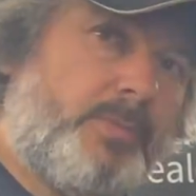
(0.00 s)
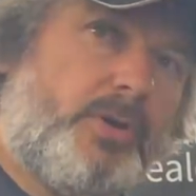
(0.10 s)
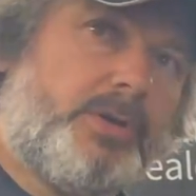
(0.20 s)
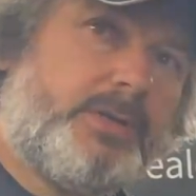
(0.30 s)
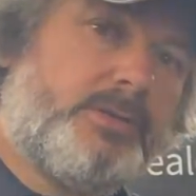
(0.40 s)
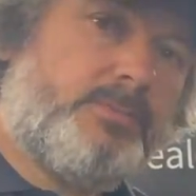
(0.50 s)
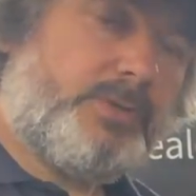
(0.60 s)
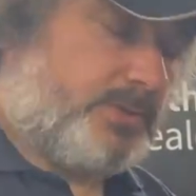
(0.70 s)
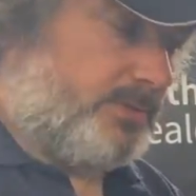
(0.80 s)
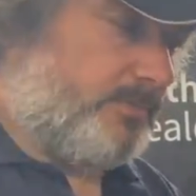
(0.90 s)
apart,
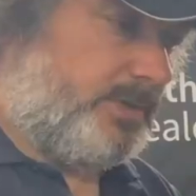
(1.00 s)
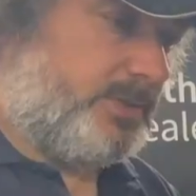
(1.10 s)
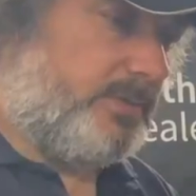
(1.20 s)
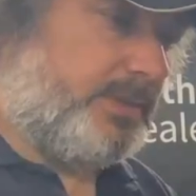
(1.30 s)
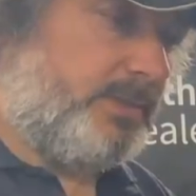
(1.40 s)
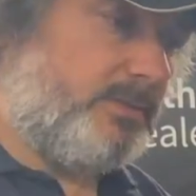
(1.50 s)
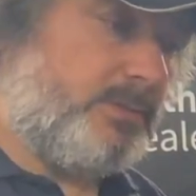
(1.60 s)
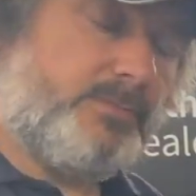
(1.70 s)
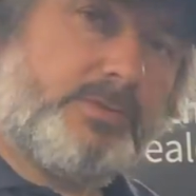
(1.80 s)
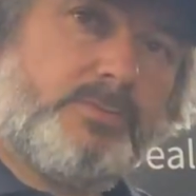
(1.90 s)
which I don't mind doing.
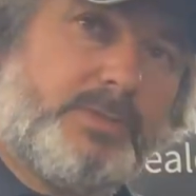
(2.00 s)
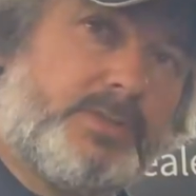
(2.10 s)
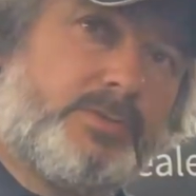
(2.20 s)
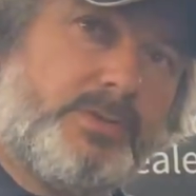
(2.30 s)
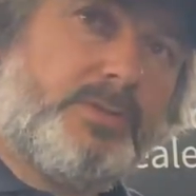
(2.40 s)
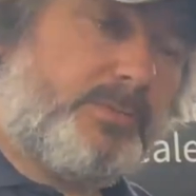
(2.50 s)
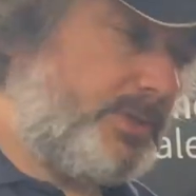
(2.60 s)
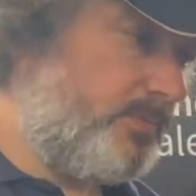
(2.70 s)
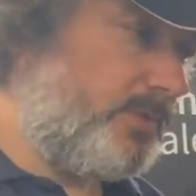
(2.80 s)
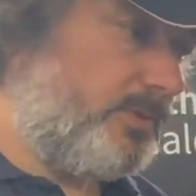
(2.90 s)
So that's another
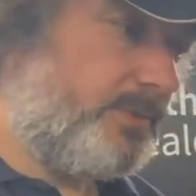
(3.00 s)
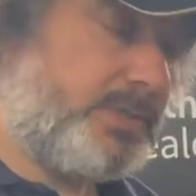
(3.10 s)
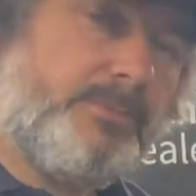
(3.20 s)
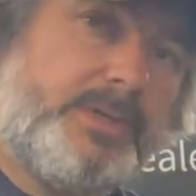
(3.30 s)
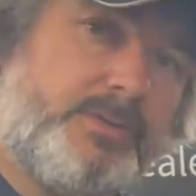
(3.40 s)
reason why Robert's come